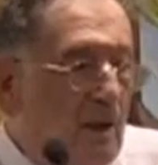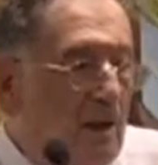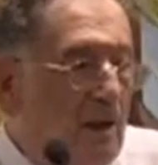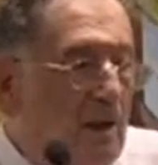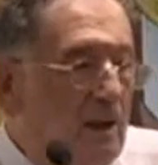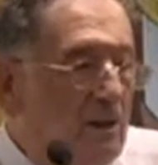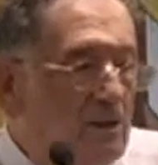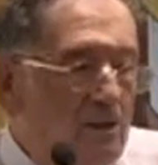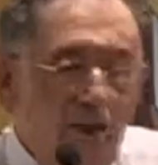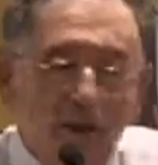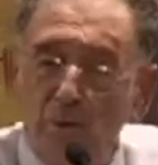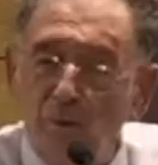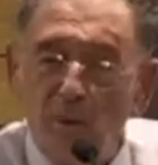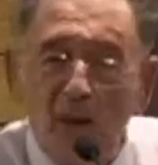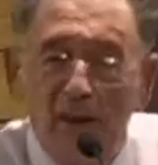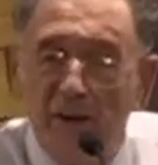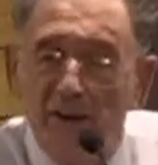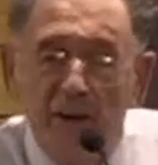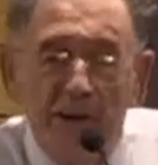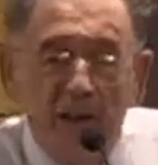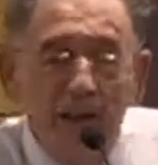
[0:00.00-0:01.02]
uh, said
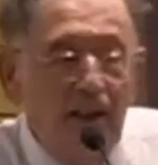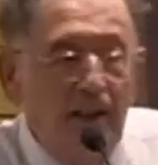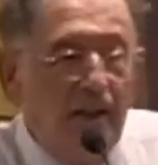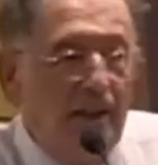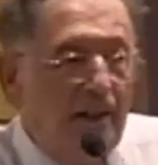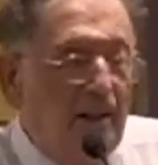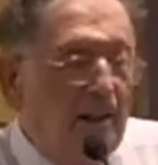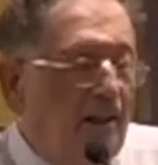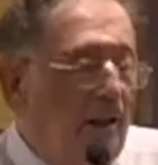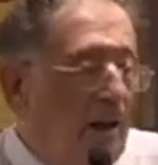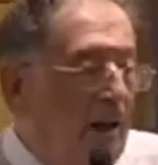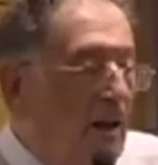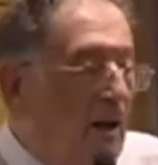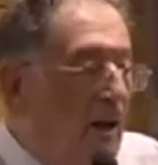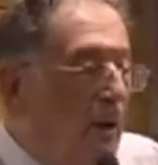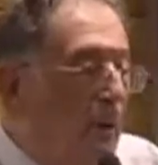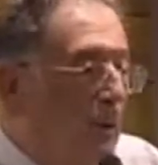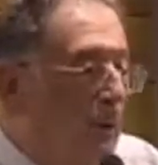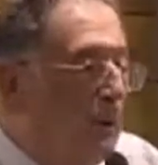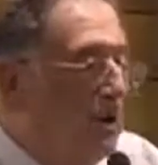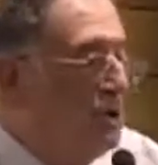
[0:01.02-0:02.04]
quite clearly,
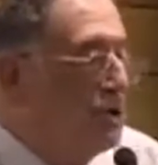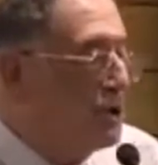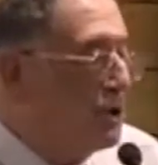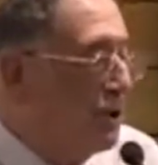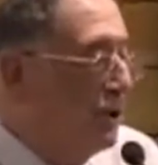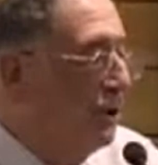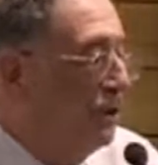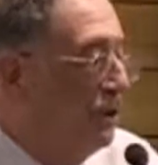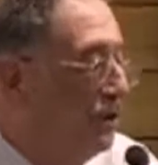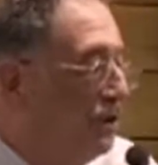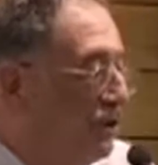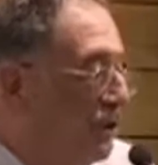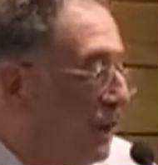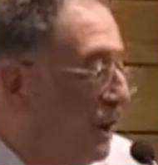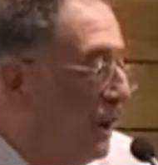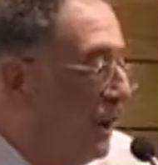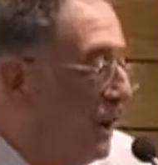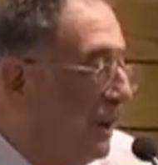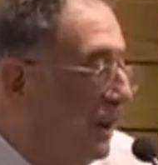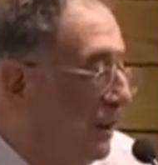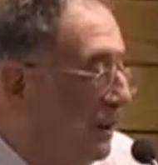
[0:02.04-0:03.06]
we should
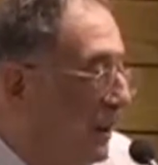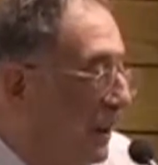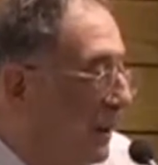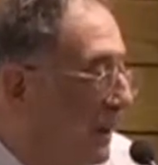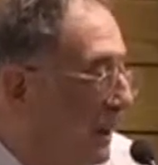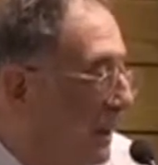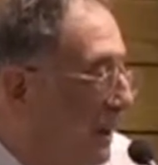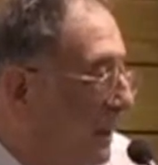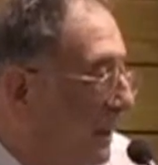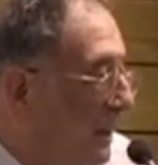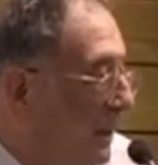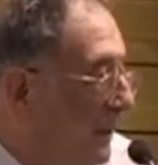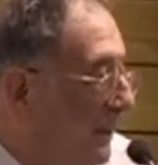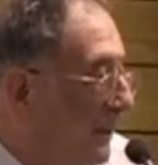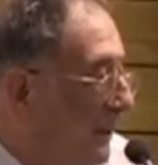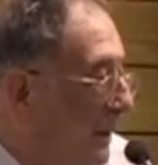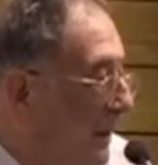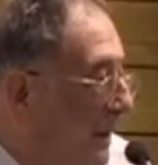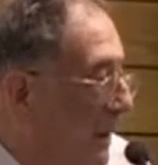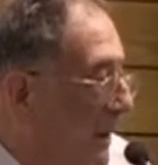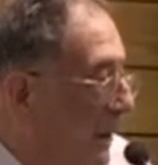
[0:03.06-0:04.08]
uh,
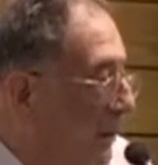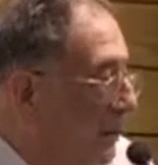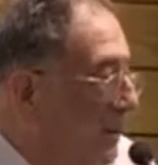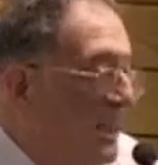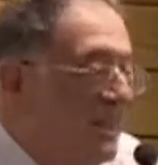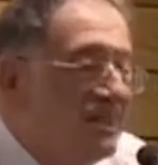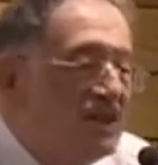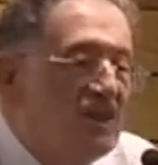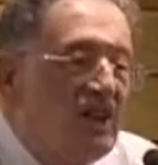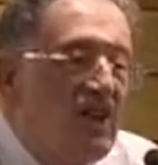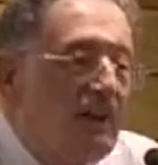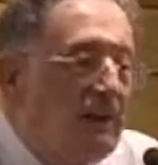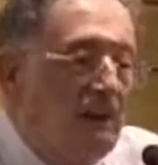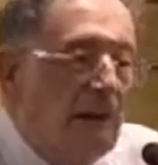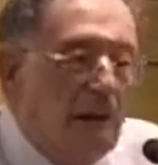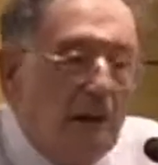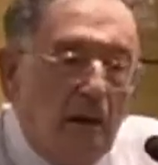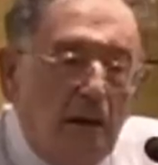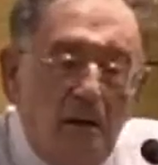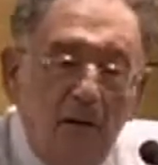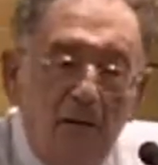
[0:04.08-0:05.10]

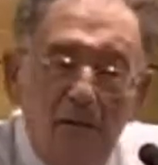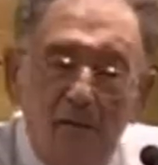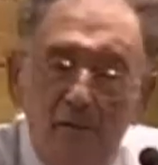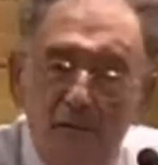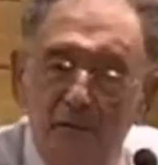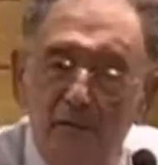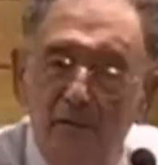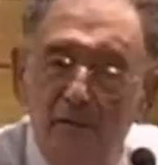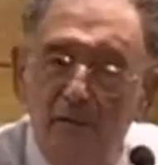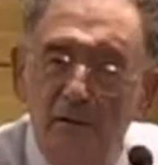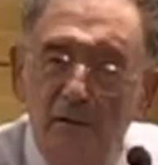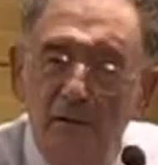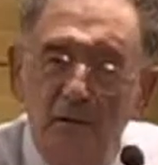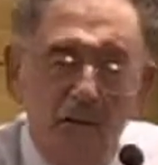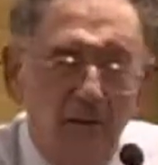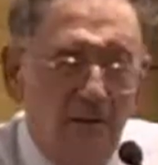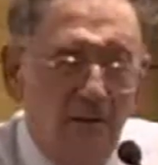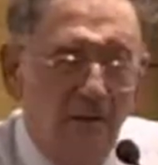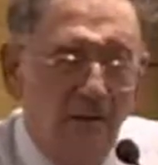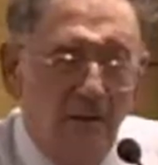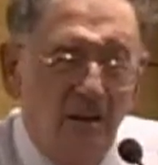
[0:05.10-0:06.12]
resettle.
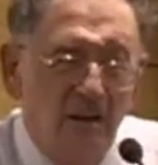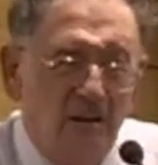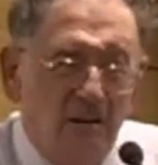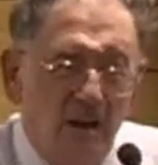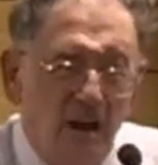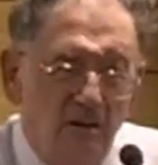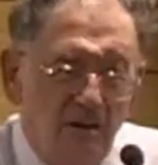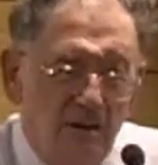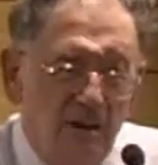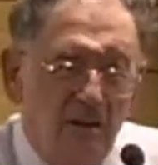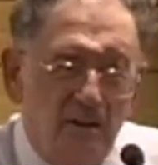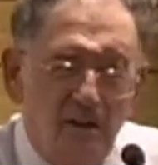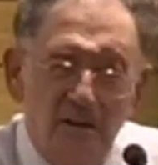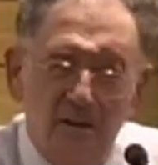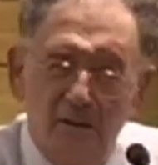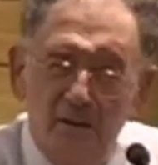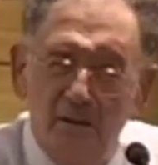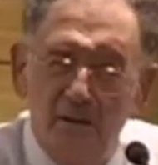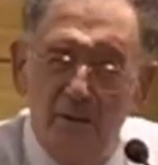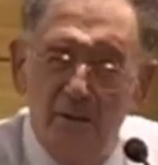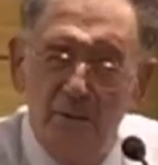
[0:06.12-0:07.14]
Sounded
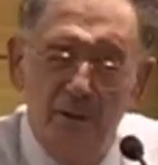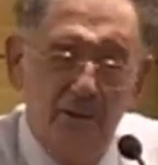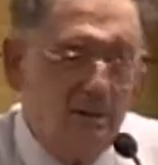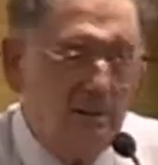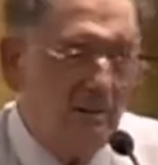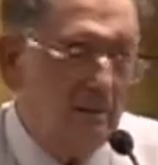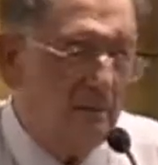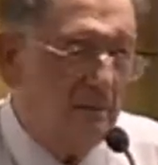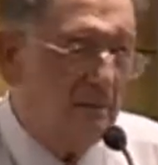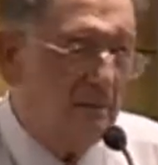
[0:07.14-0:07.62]
a bit,